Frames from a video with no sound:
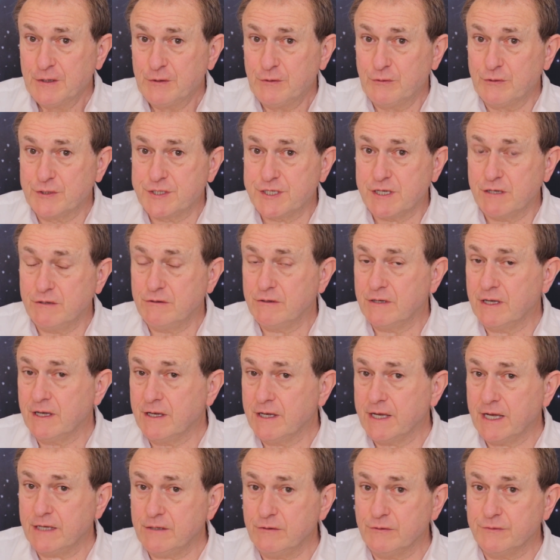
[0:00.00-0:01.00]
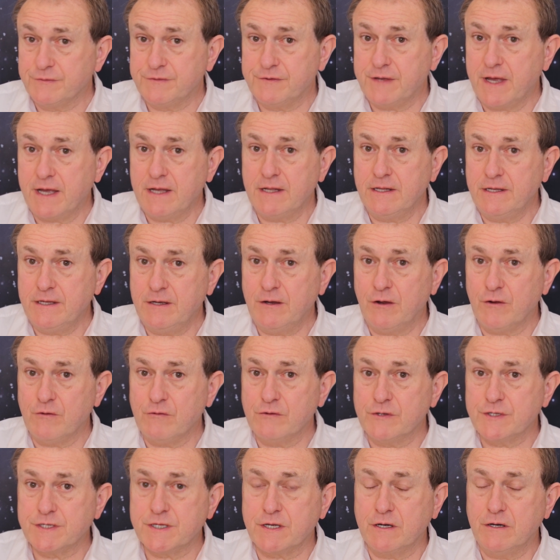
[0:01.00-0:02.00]
Also, you can get your daily
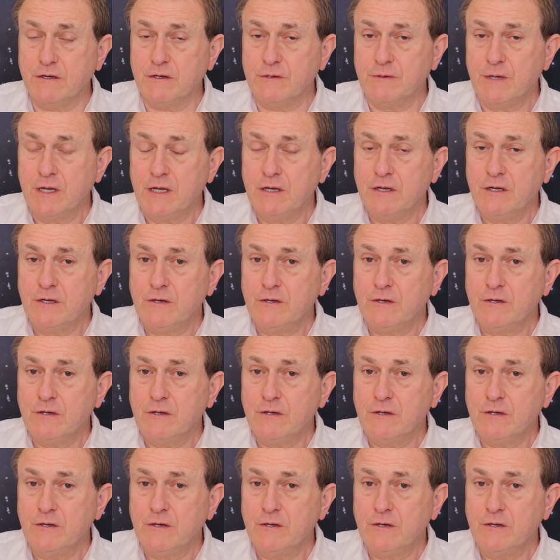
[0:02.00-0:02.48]
horoscope